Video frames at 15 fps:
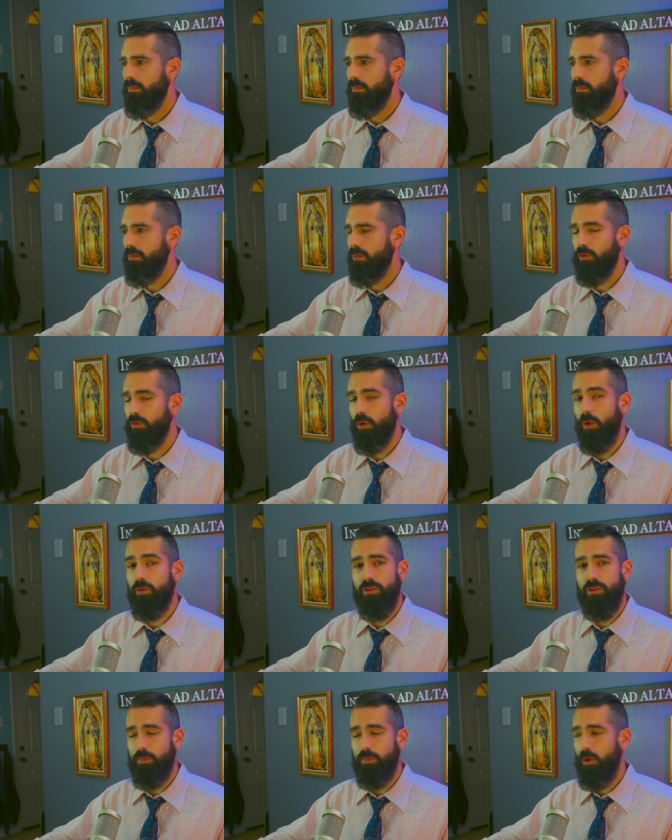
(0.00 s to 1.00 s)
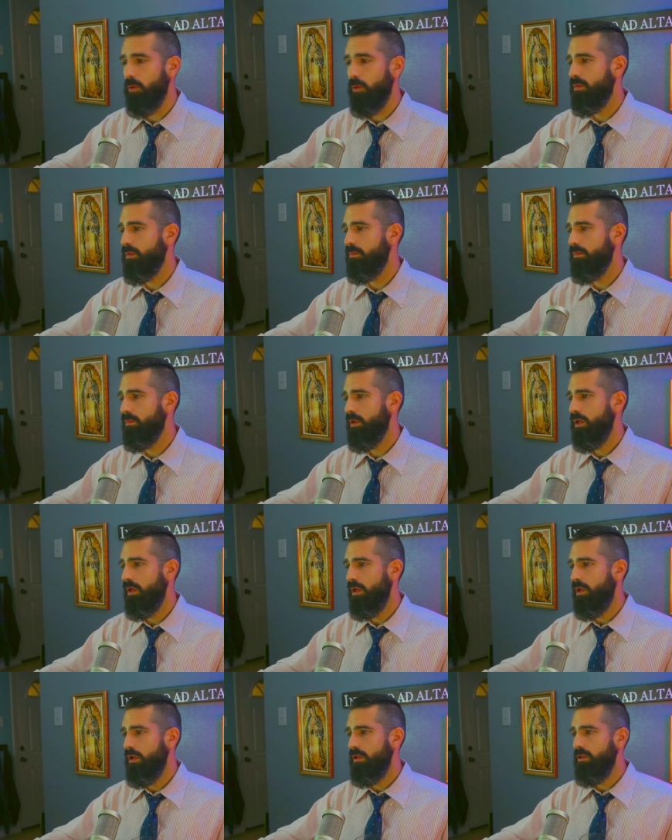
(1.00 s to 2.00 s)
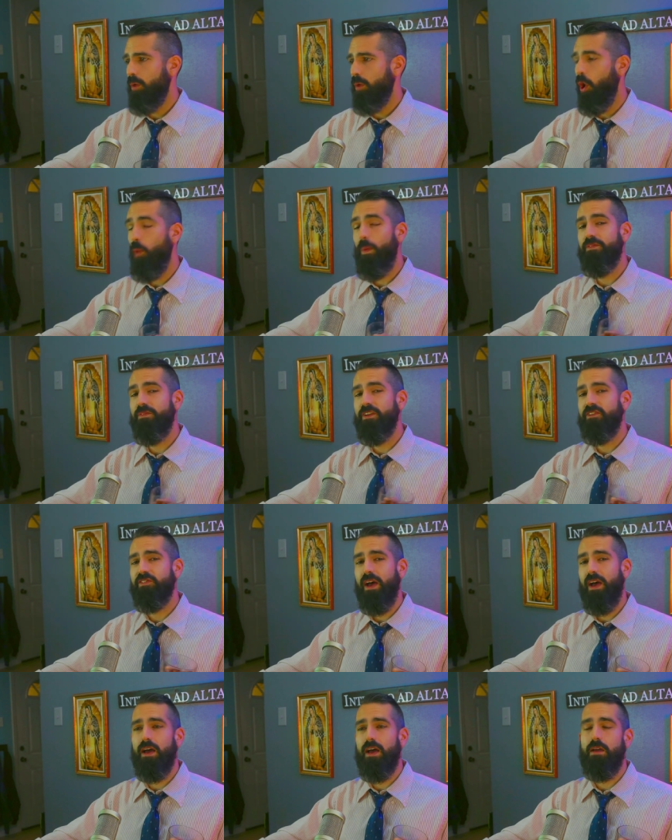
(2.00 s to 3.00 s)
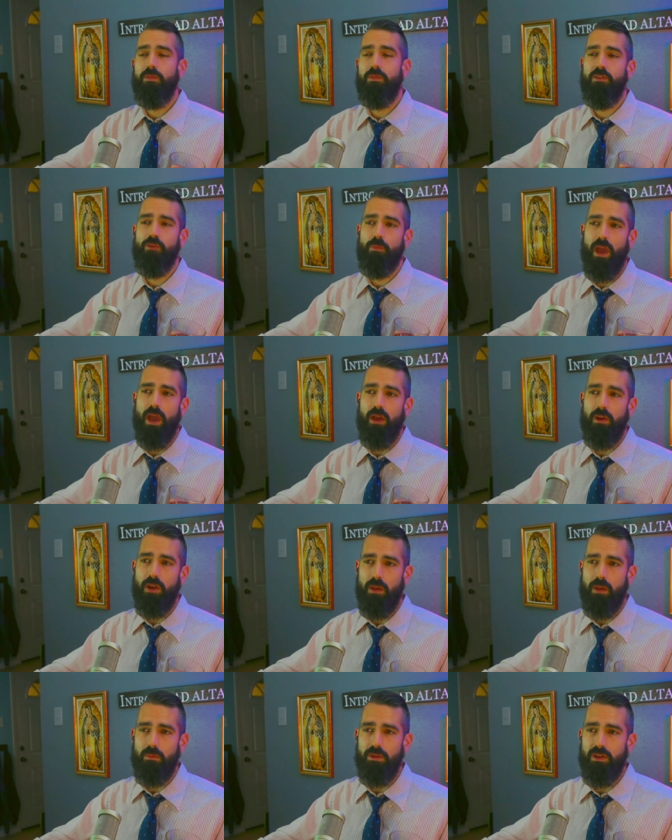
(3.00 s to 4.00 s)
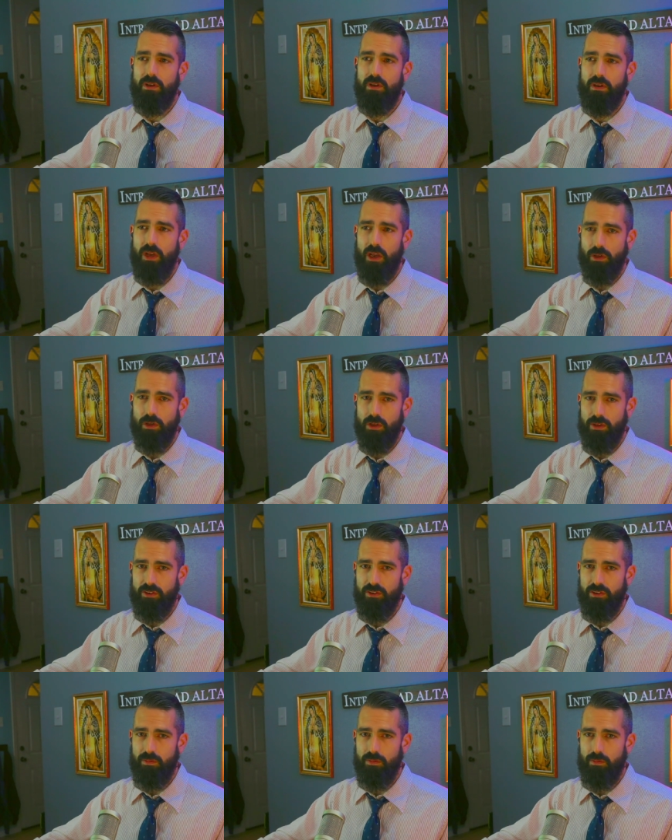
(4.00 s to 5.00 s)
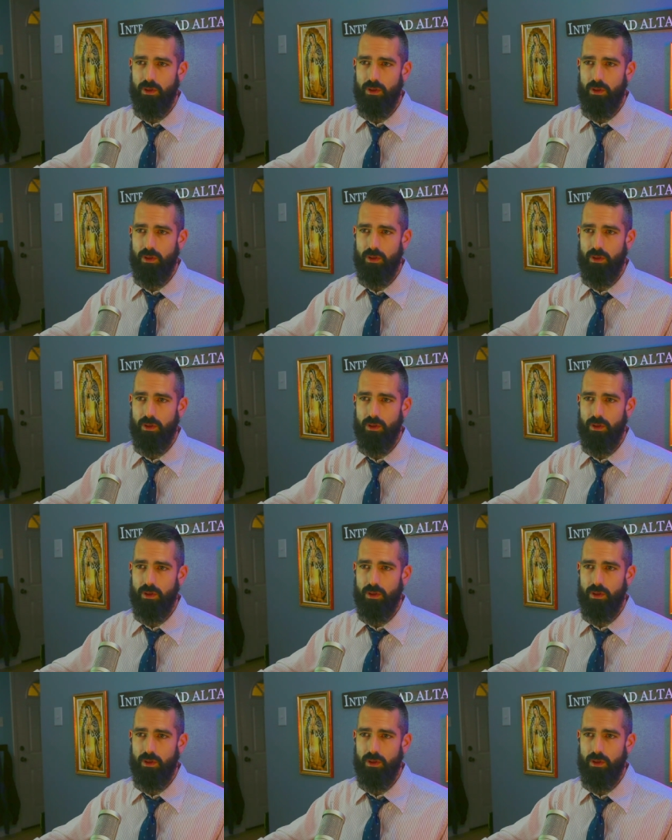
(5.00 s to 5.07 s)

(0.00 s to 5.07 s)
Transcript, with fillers: They wrote to the Pope. The Pope at this time is a man named Nicholas.